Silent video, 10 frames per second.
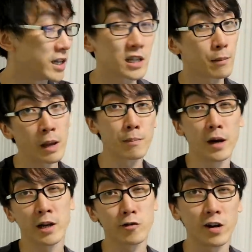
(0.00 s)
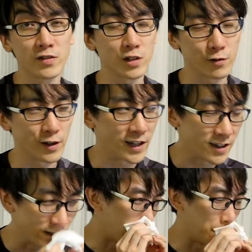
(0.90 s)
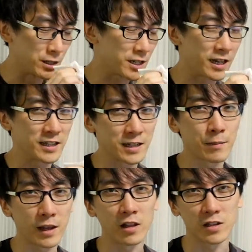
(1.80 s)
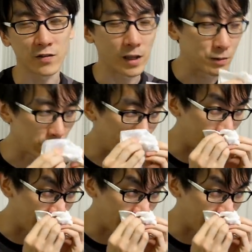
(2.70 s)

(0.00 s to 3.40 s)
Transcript: it's gonna make Minecraft look really nice. I'm just kidding, it's gonna make lots of games look really